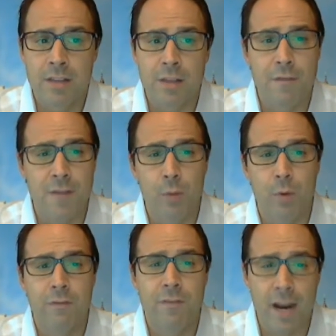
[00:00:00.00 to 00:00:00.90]
that the Fed
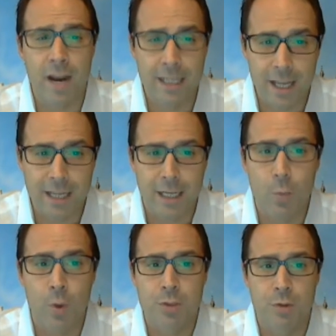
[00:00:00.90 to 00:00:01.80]
would very likely
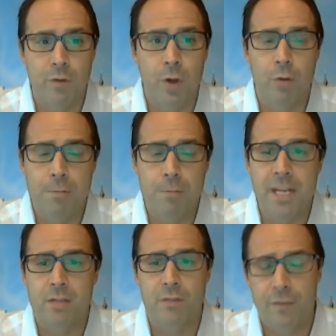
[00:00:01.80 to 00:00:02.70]
want to avoid a
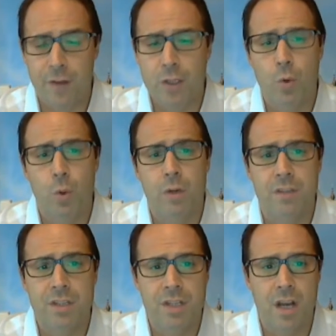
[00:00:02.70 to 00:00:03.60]
repeat of the first quarter of
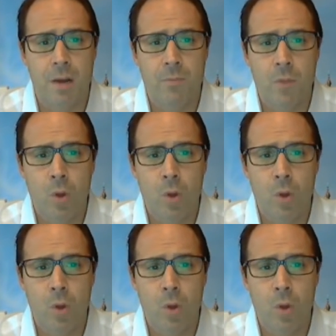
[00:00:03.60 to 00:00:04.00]
this year,